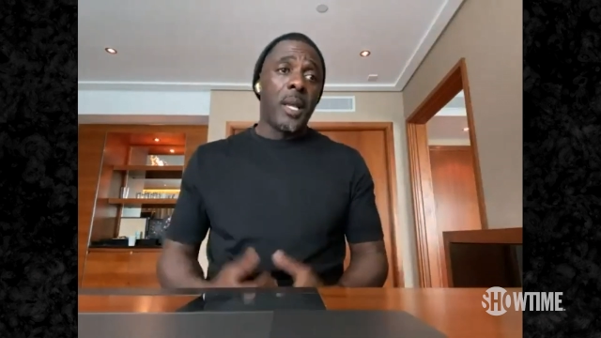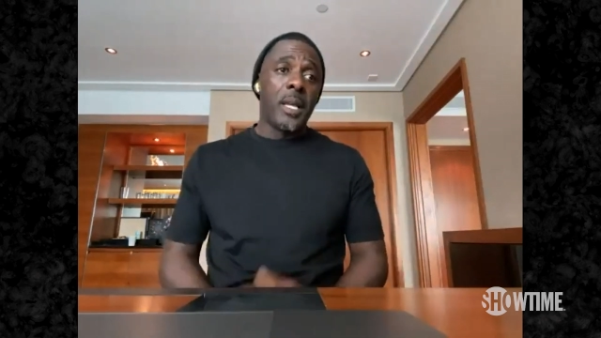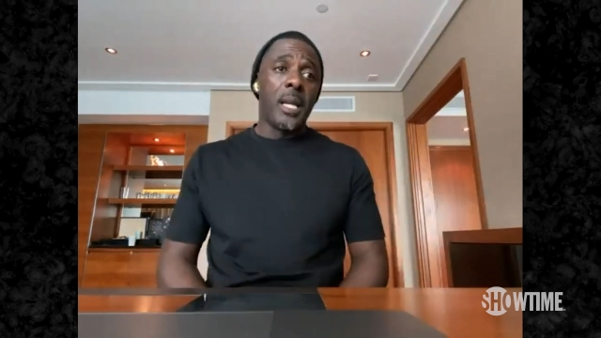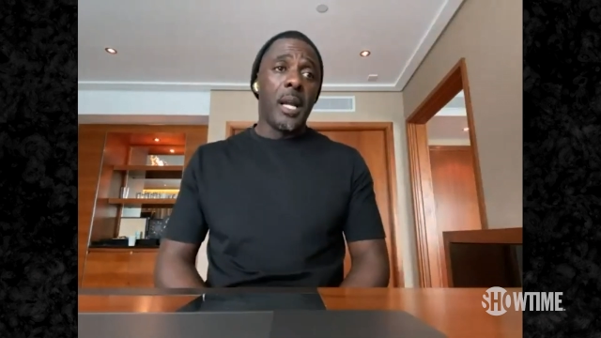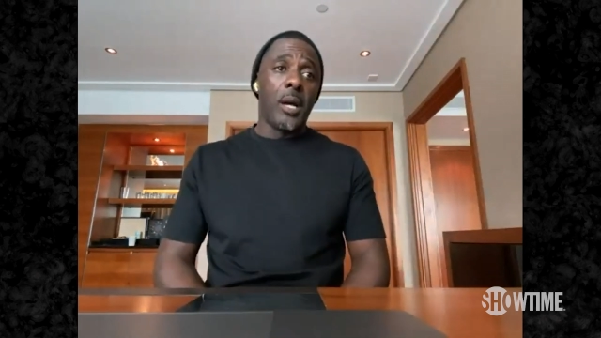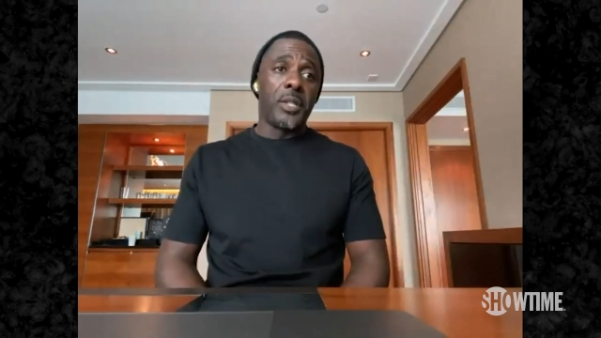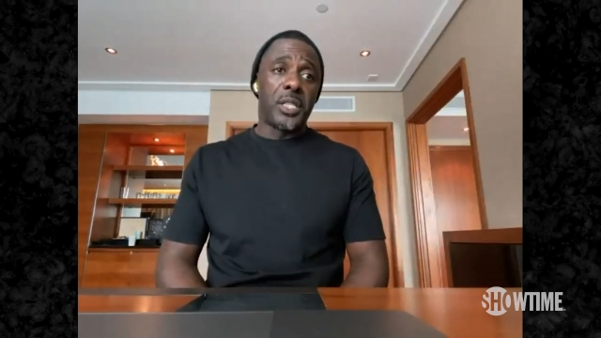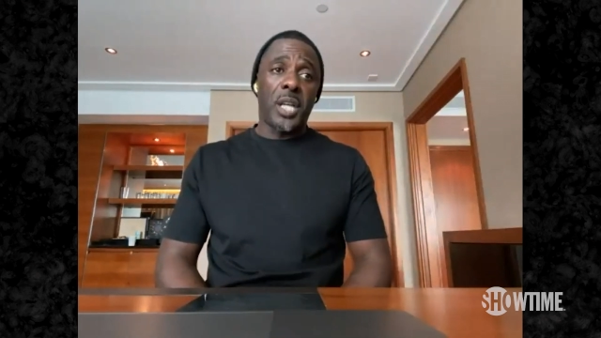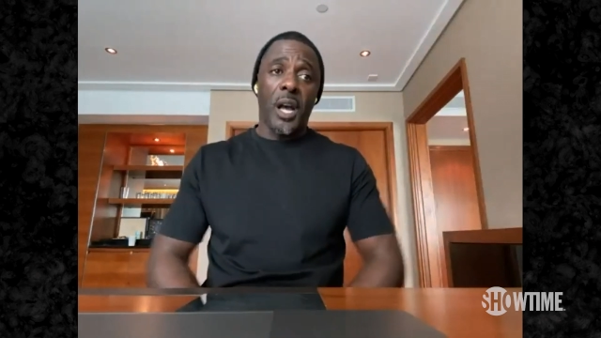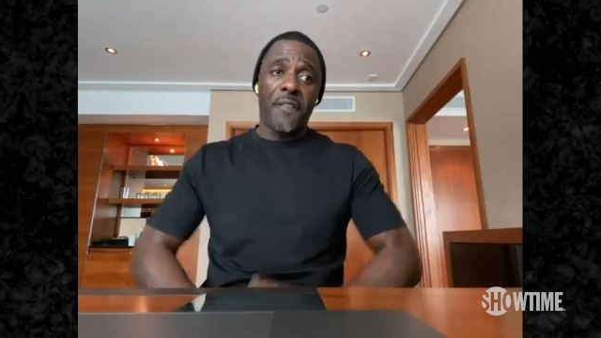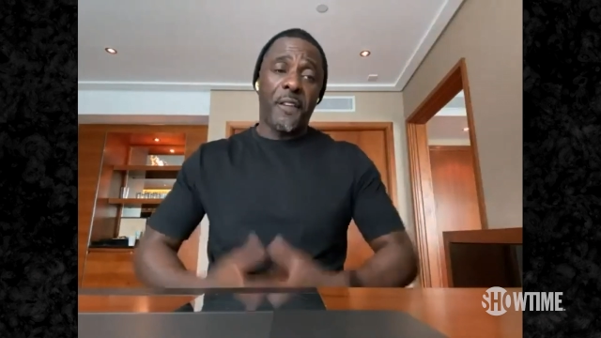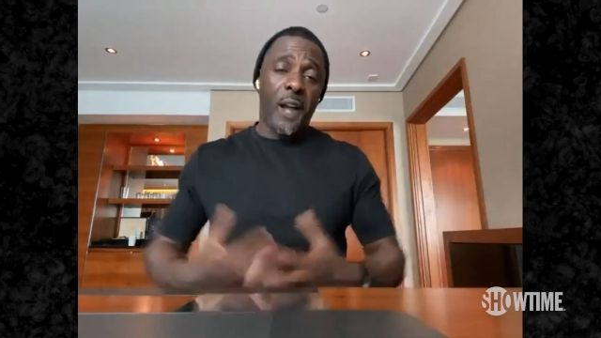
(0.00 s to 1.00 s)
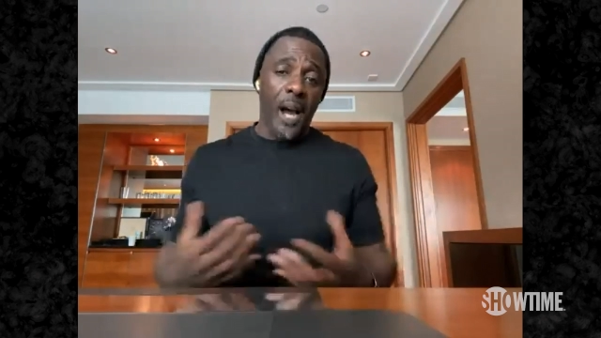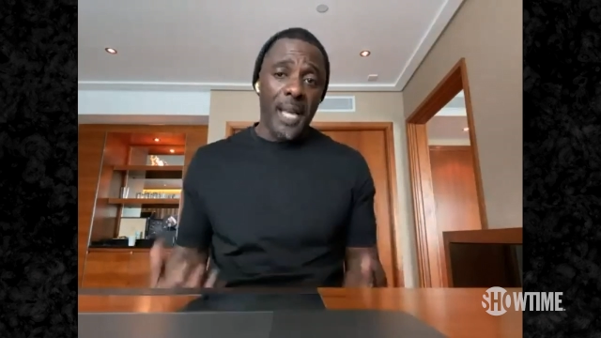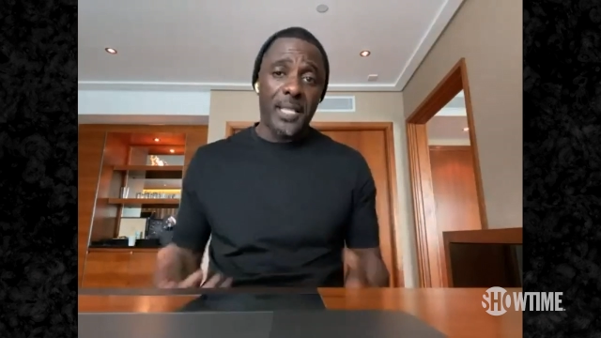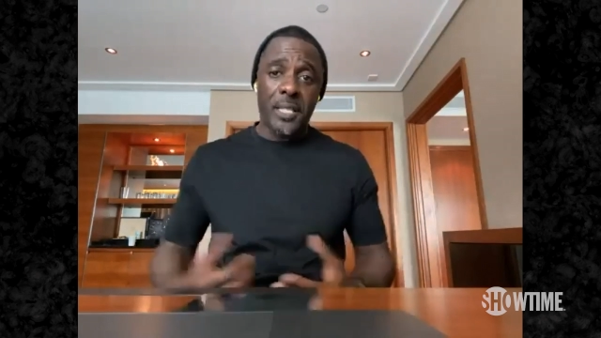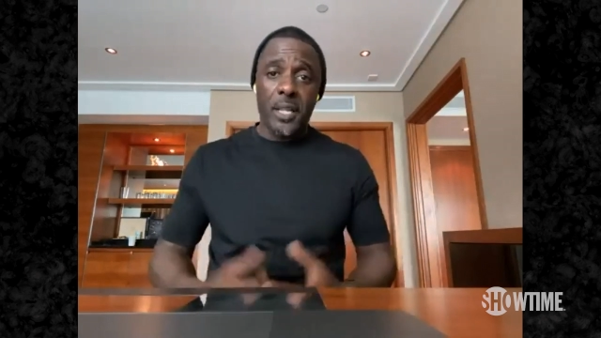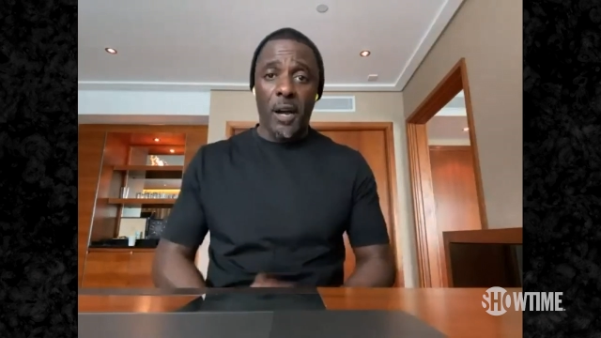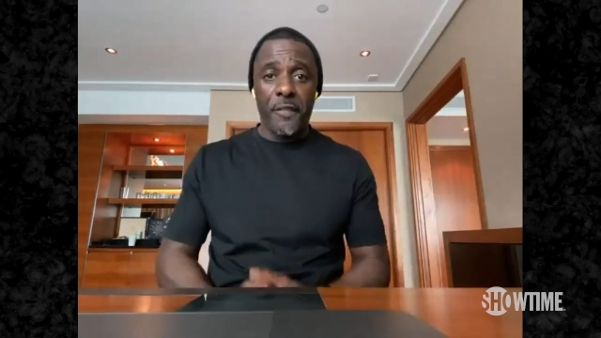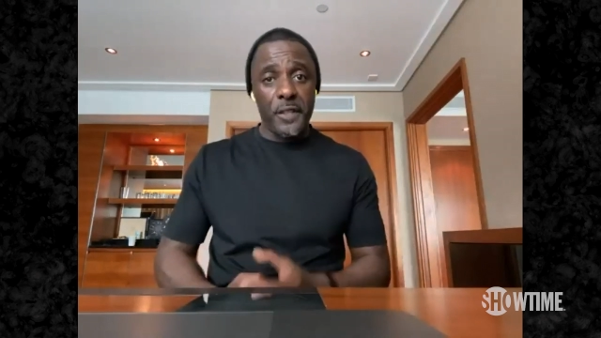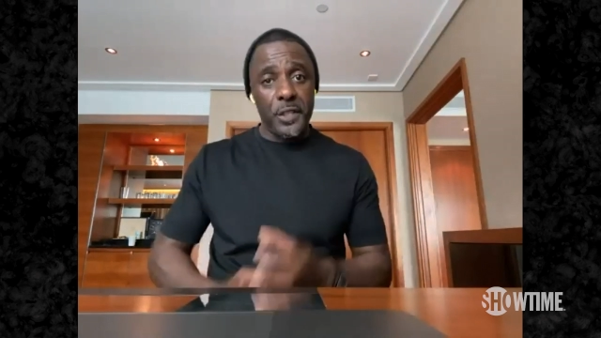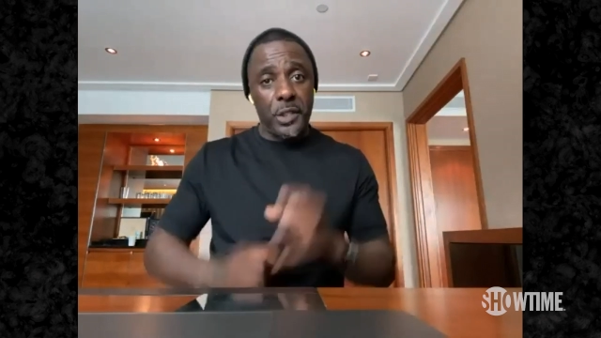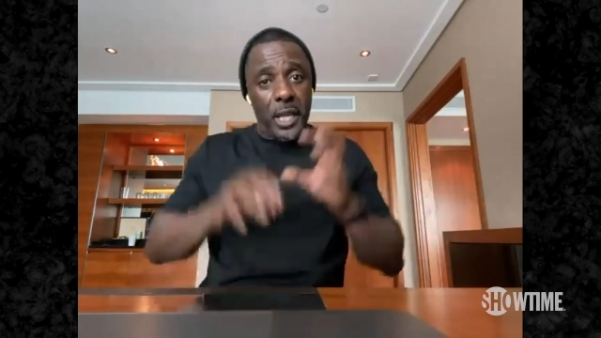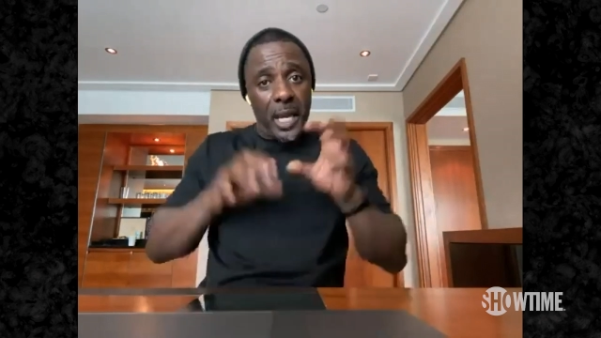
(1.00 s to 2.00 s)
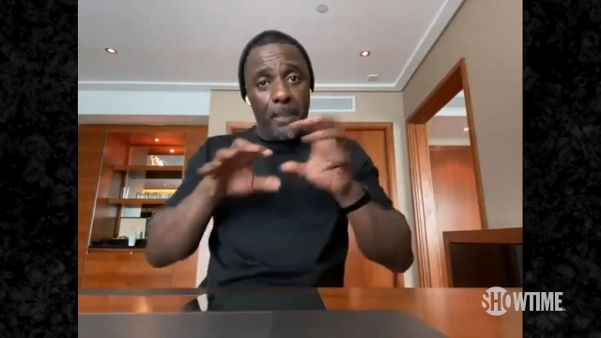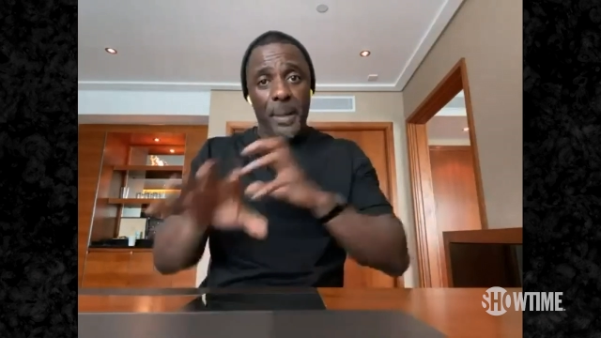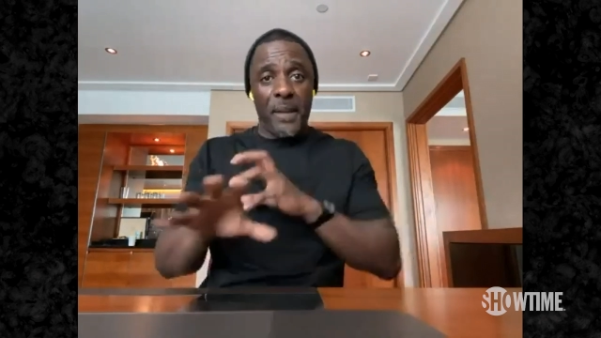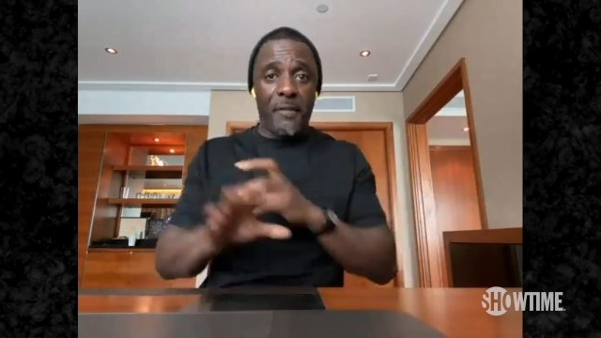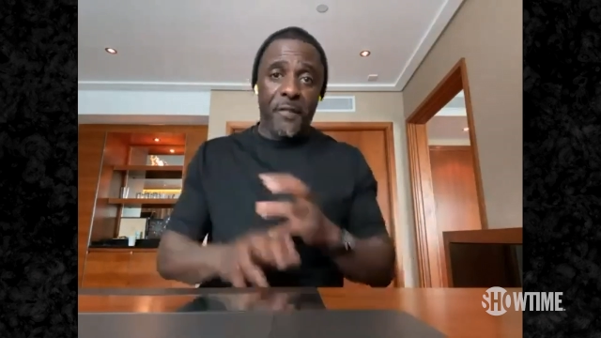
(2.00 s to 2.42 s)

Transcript: you know, the tough guy stuff and get a bit